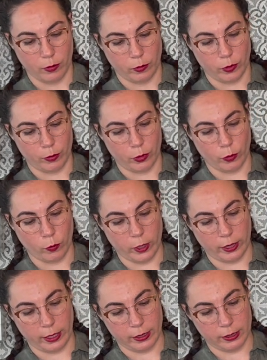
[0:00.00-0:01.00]
we'd put
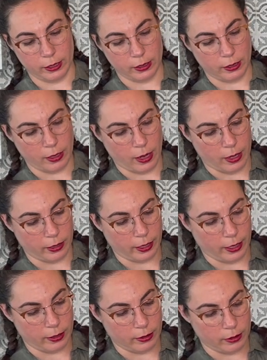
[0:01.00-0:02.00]
one lens in on the
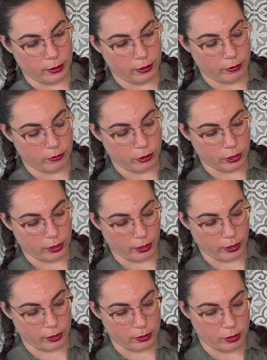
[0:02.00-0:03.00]
end, just like
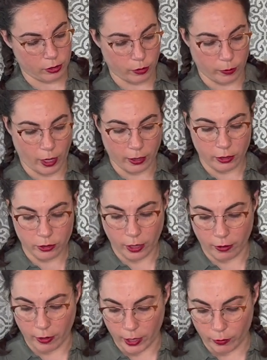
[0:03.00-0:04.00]
this. So I'm not gonna do
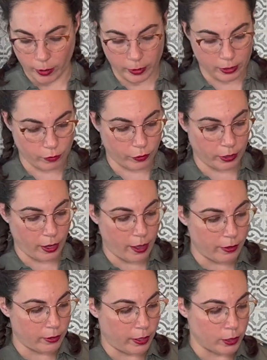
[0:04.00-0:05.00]
that right away because for the
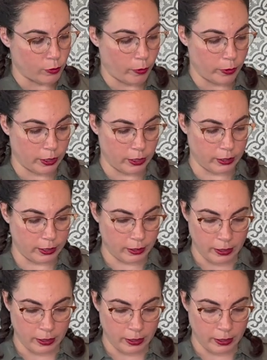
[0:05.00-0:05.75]
other lens, what we're gonna need